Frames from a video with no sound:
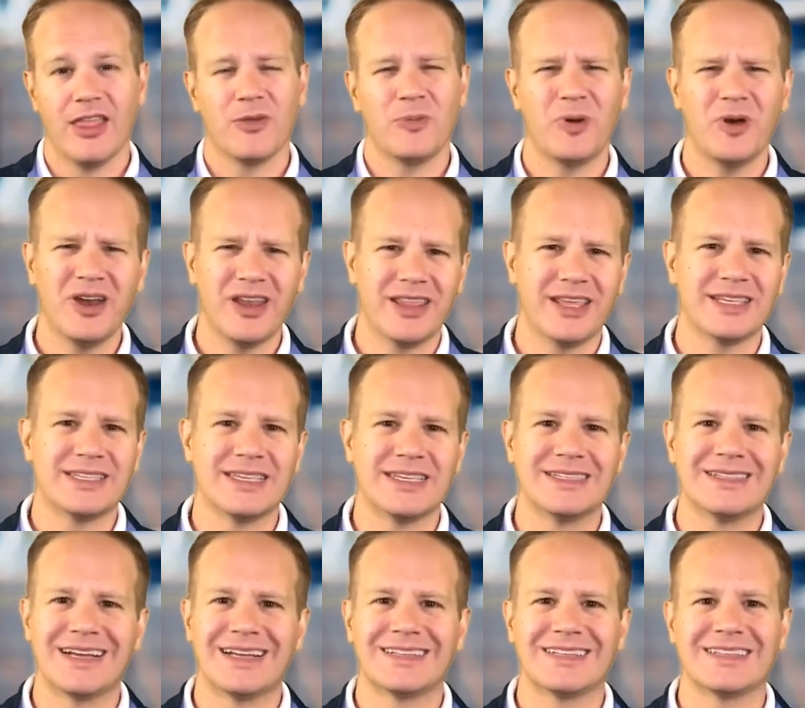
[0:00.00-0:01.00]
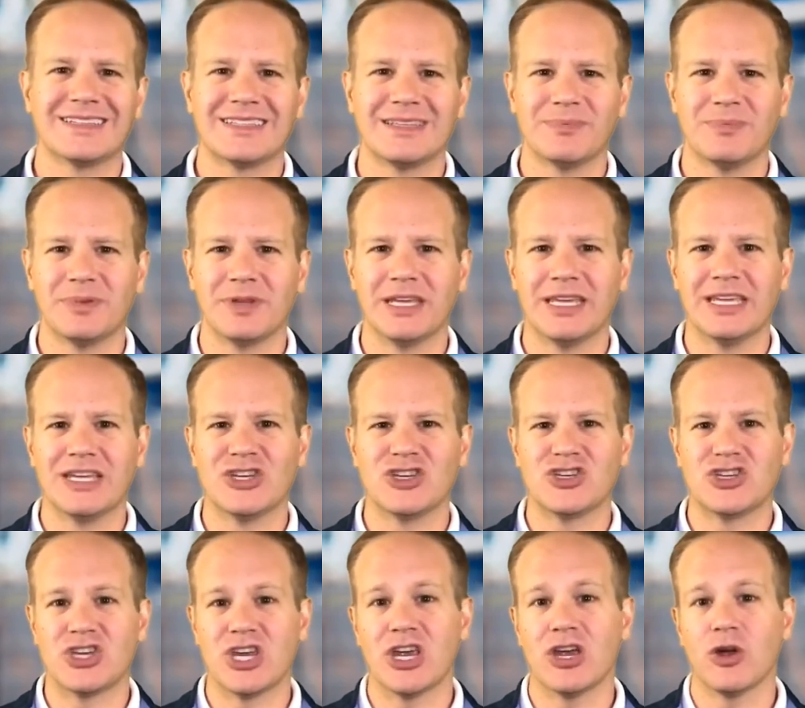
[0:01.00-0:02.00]
The point of this is not to simply
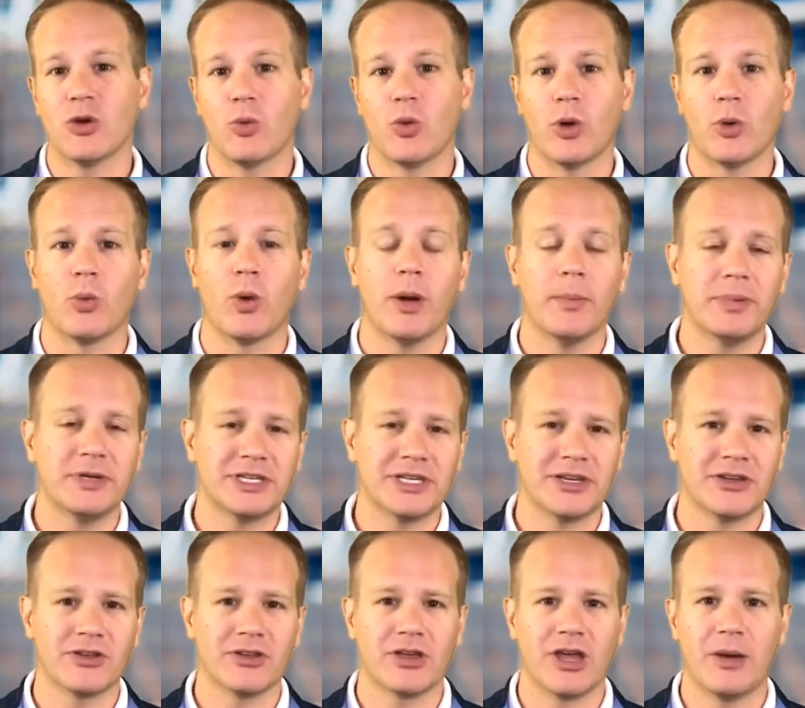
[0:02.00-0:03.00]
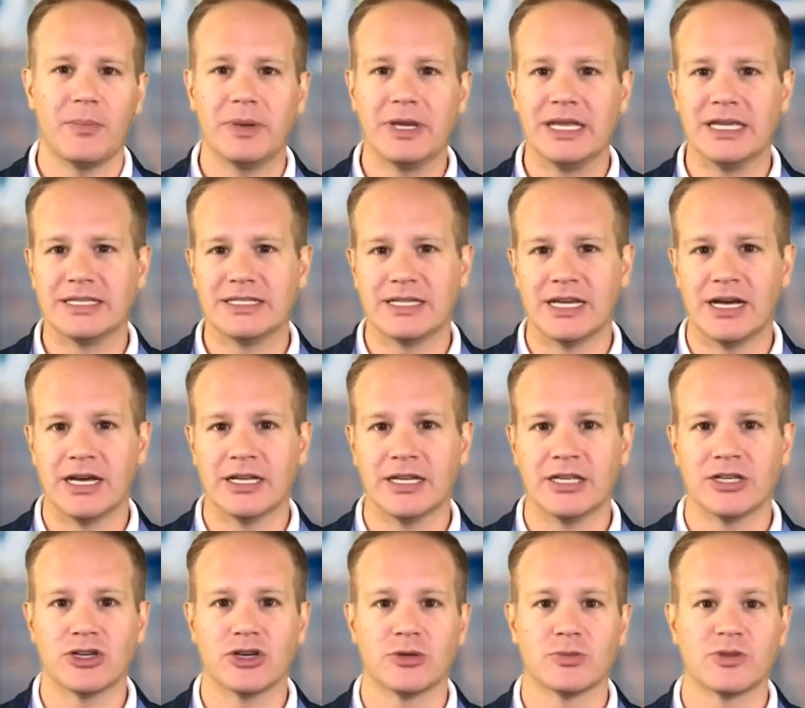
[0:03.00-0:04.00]
share what one particular company has done
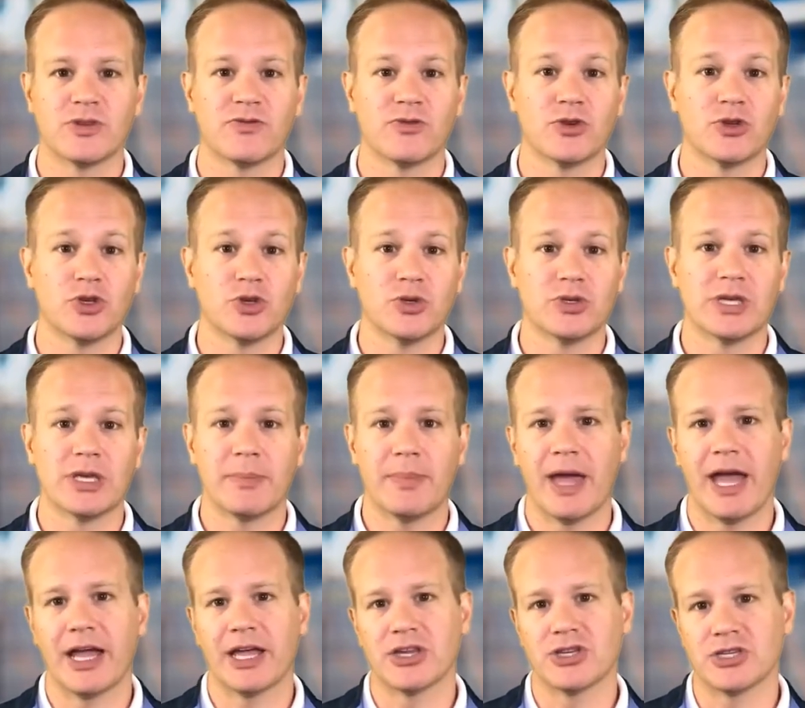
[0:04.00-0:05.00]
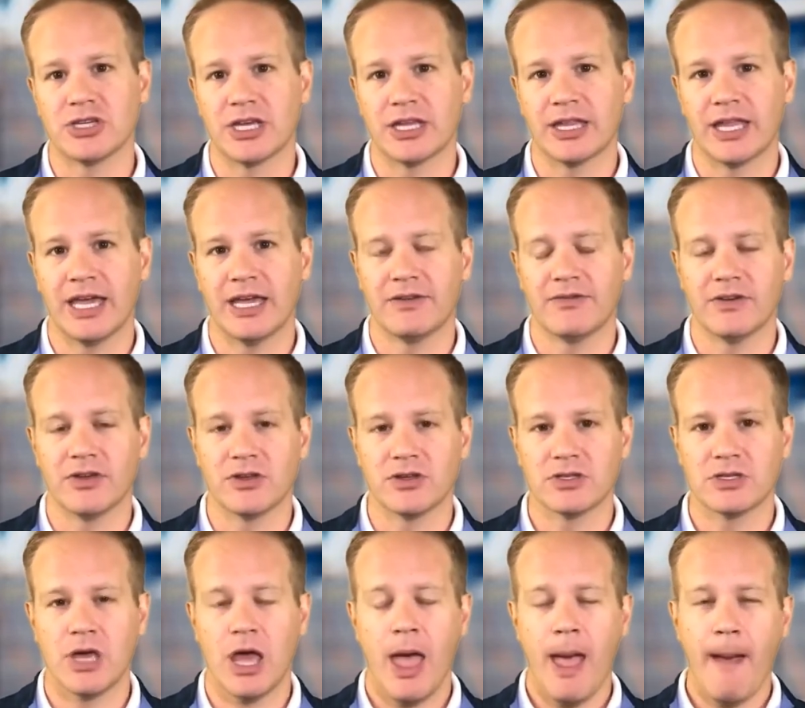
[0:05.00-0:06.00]
in terms of reducing packaging in
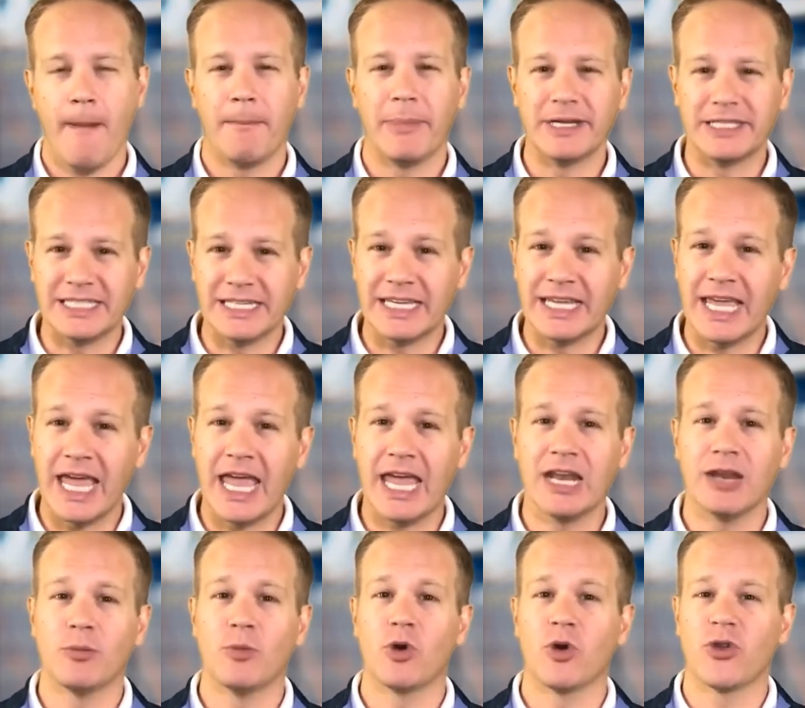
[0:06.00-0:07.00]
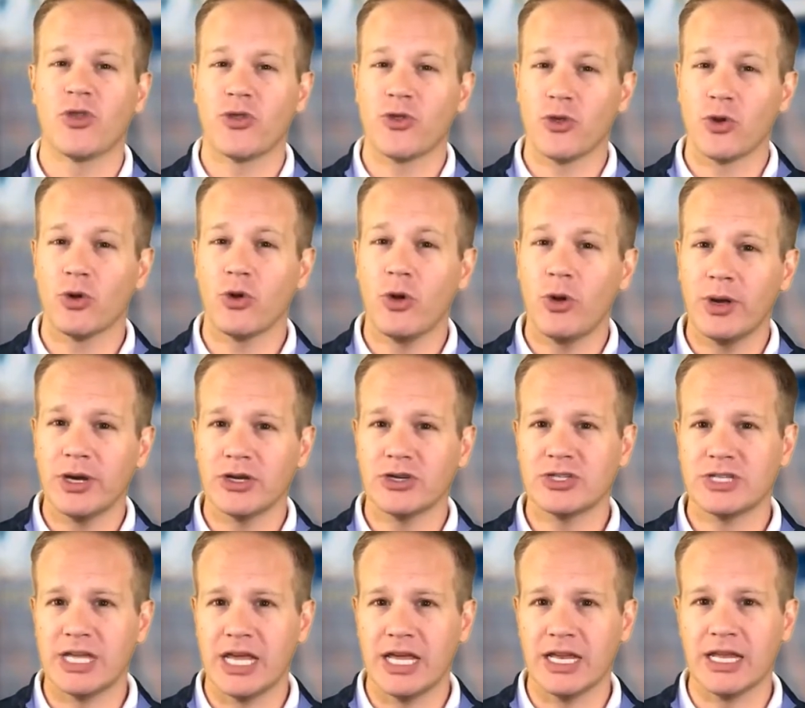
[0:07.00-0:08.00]
landfills, but to gain a more thorough
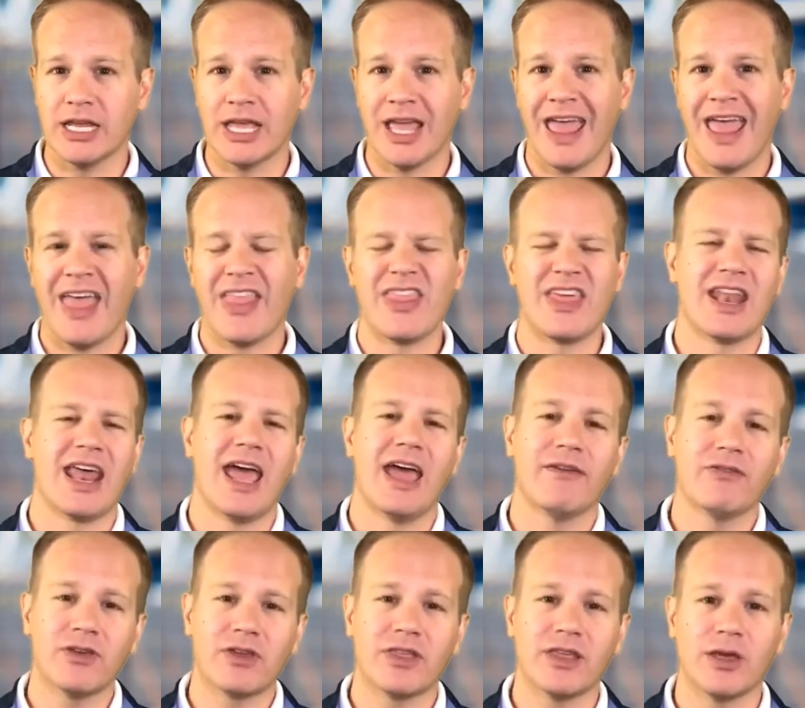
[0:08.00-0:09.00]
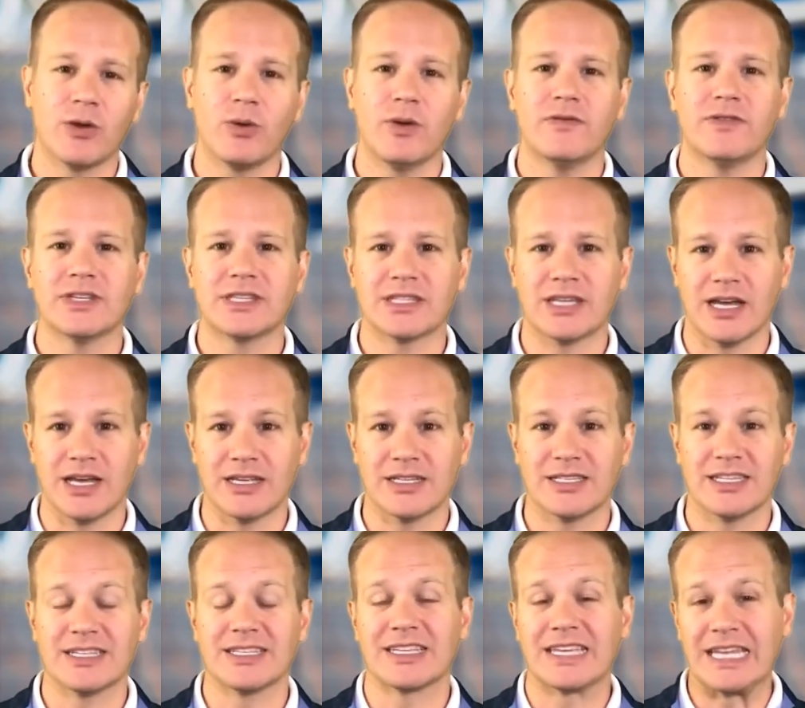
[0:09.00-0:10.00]
understanding that everything we've
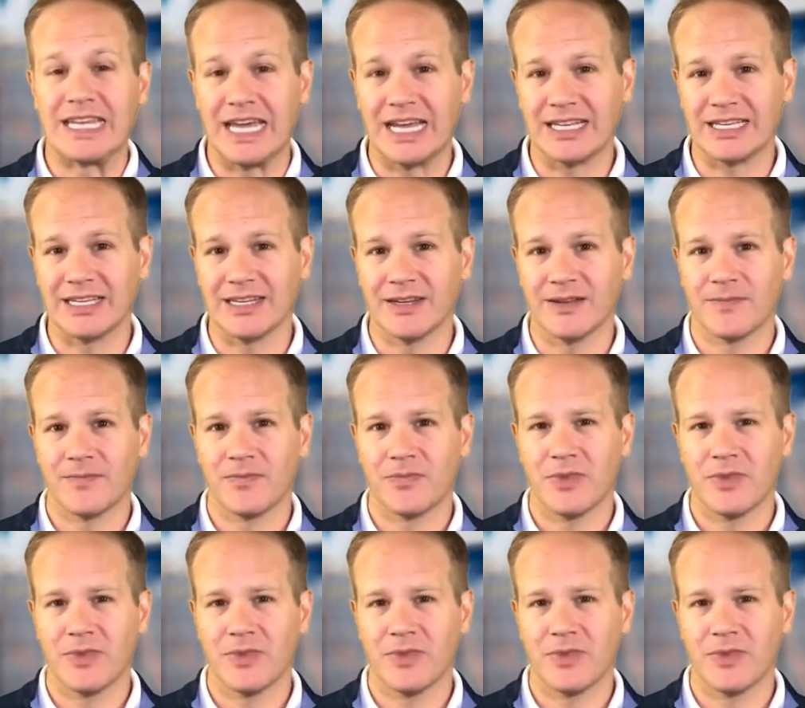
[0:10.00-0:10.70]
discussed is connected.